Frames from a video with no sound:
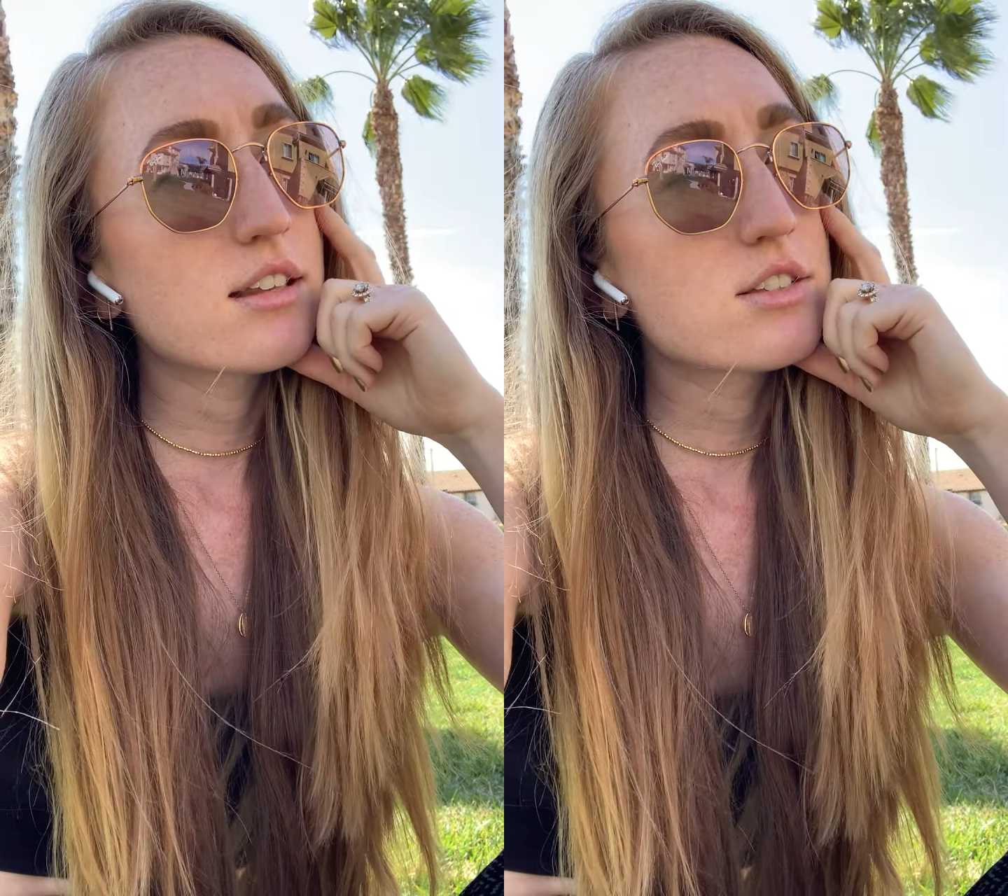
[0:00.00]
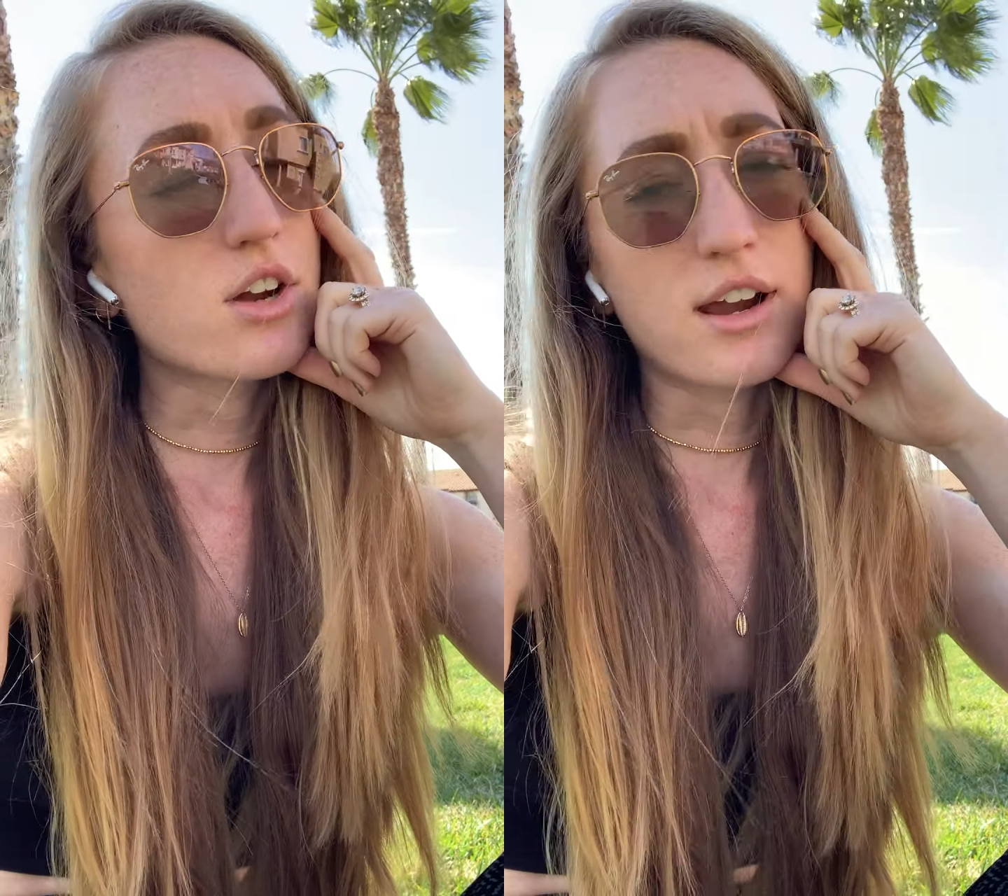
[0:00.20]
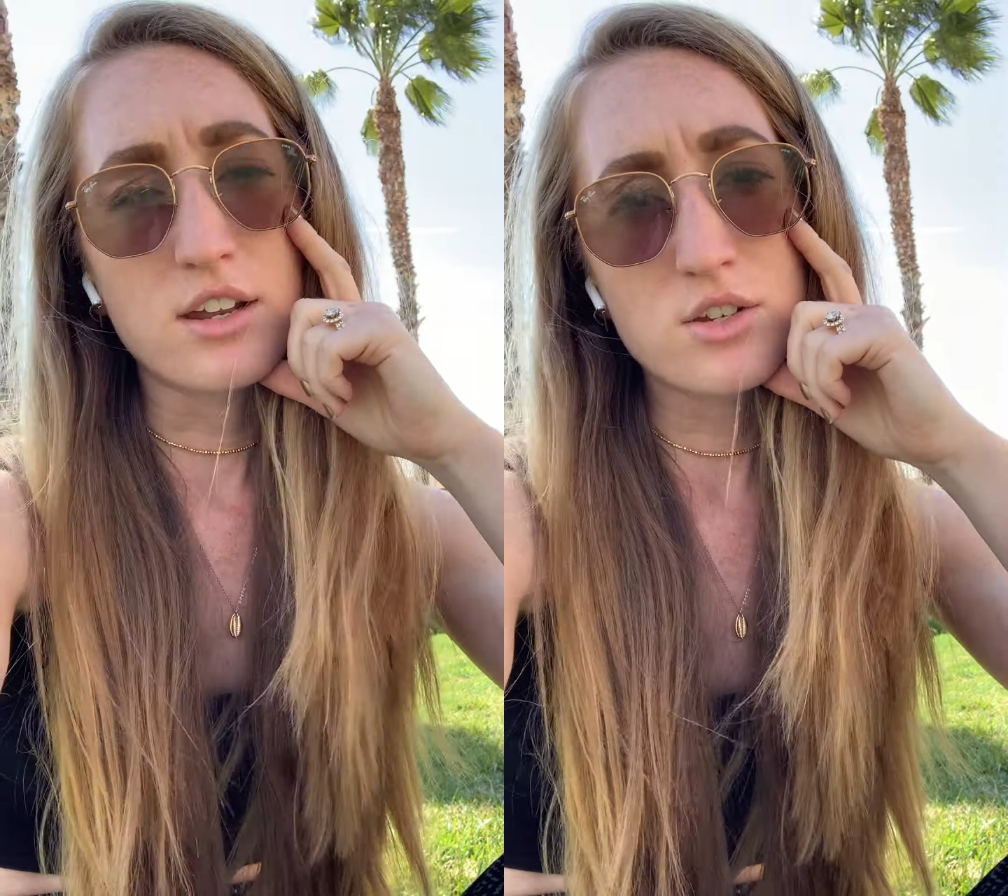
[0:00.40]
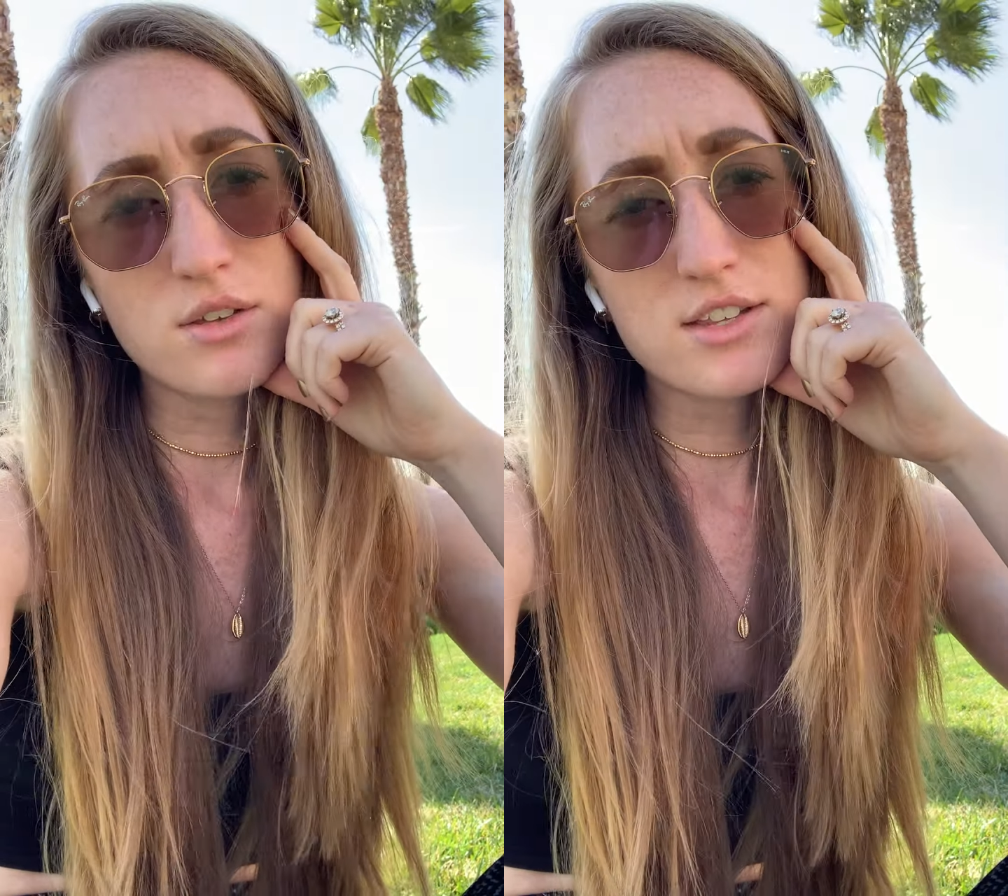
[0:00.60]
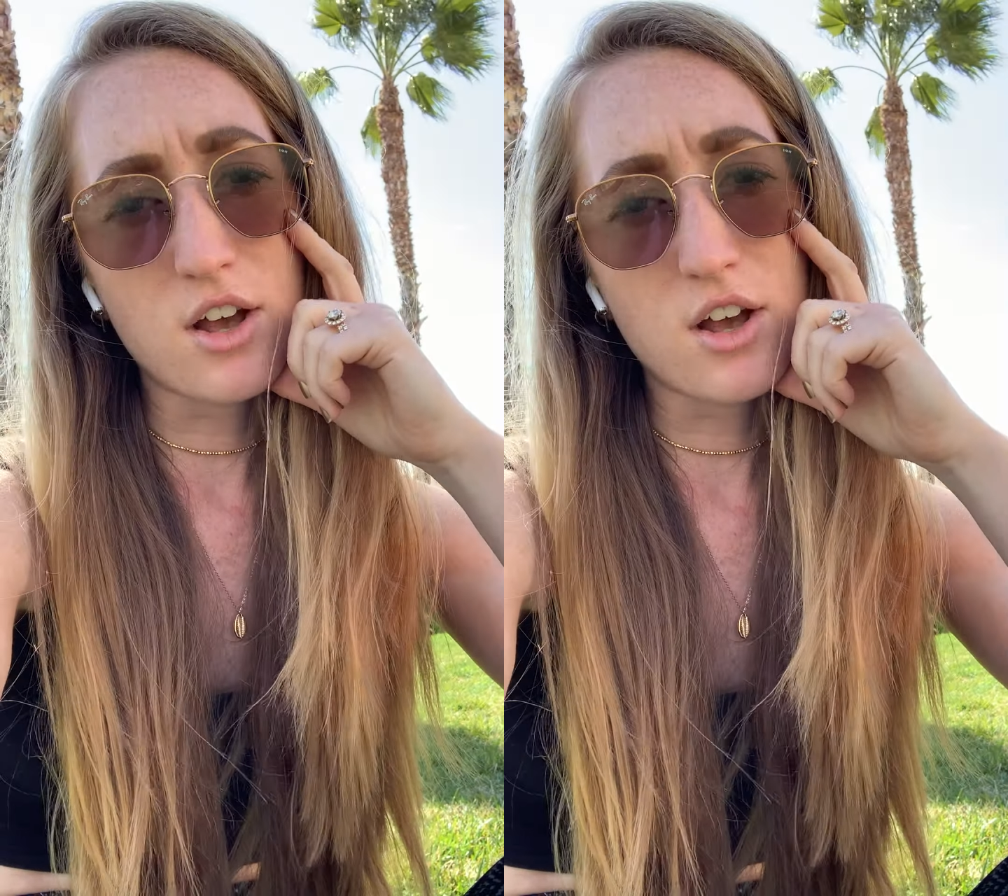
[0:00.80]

sorry, I do this